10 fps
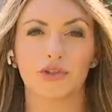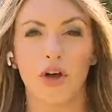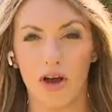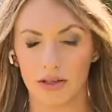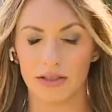
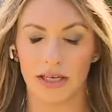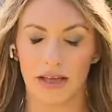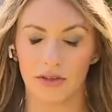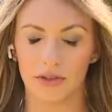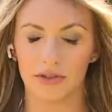talk
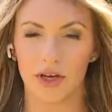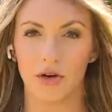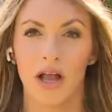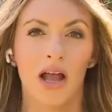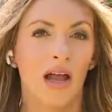together.
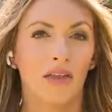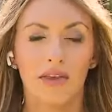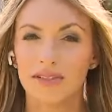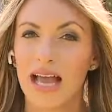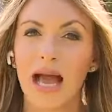So
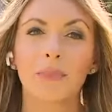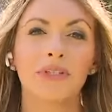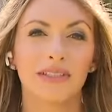this happened